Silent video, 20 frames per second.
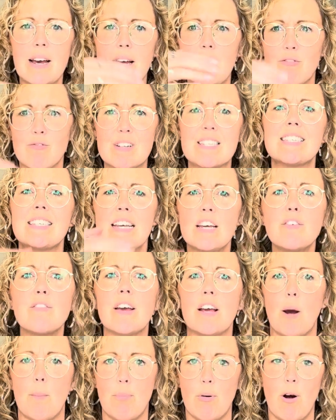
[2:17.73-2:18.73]

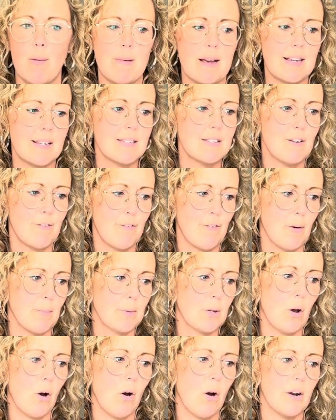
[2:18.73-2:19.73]
receiving a promise
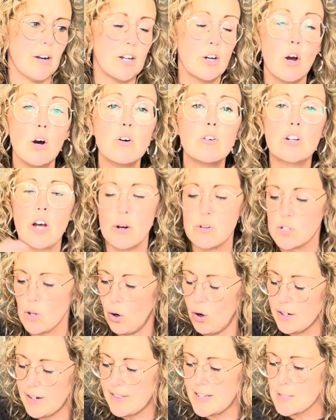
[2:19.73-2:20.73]
from God. And God goes
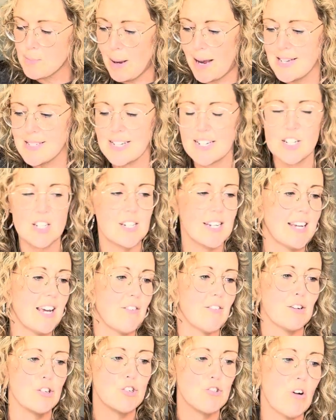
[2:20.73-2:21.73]
on in this passage to
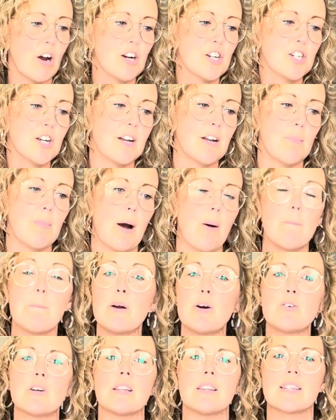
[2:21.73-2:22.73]
give instruction about
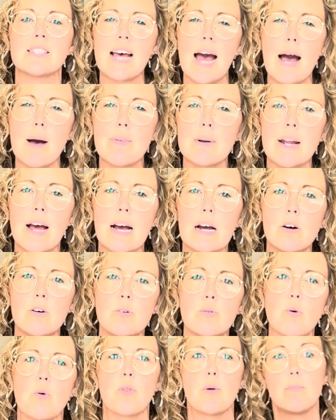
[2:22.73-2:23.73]
building the tabernacle
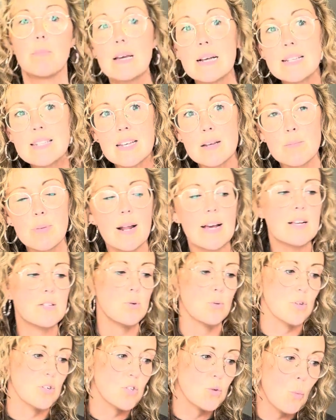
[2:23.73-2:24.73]
or the meeting place
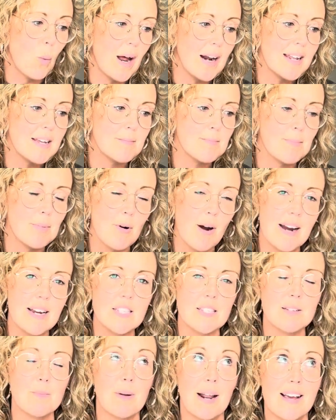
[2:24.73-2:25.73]
or the dwelling
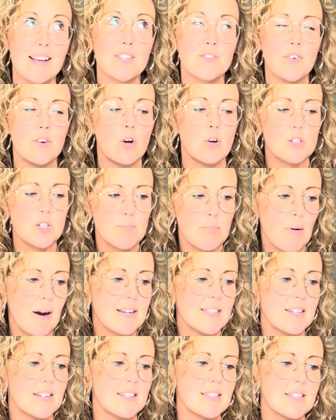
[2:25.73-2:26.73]
place for God's
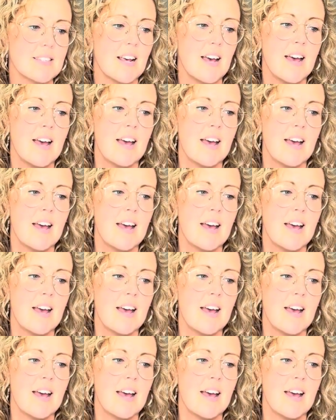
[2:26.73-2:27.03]
presence.